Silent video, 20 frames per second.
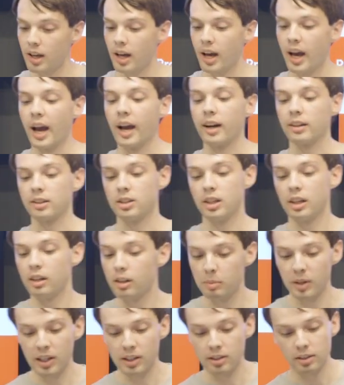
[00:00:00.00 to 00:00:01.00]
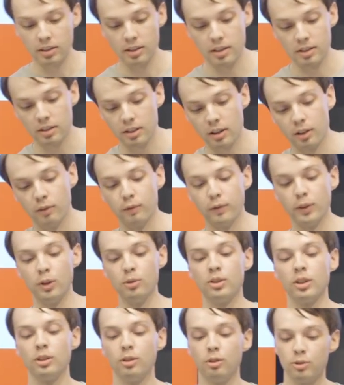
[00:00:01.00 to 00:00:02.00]
Hacked databases,
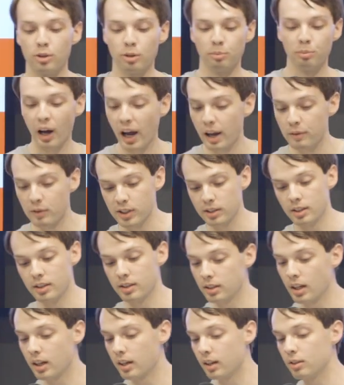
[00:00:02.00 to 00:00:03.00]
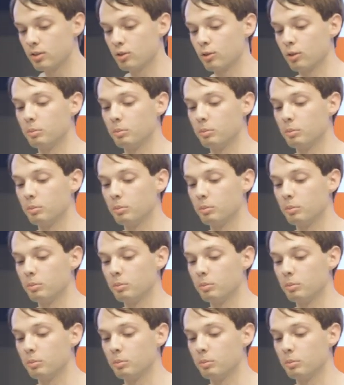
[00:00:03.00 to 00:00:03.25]
confusing user privacy settings,